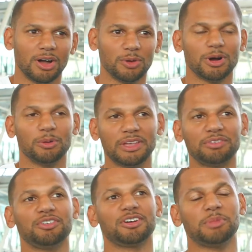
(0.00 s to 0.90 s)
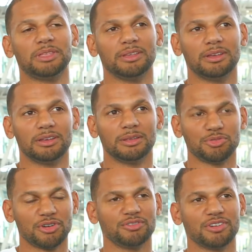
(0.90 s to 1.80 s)
I would definitely recommend the
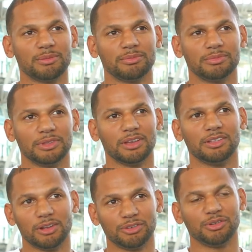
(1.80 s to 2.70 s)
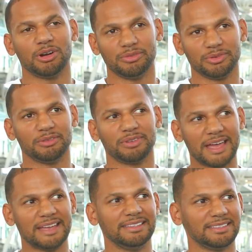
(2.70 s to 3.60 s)
program. The knowledge I've
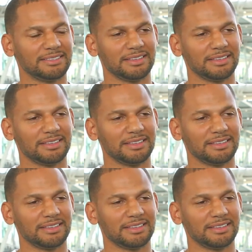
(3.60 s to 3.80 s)
gained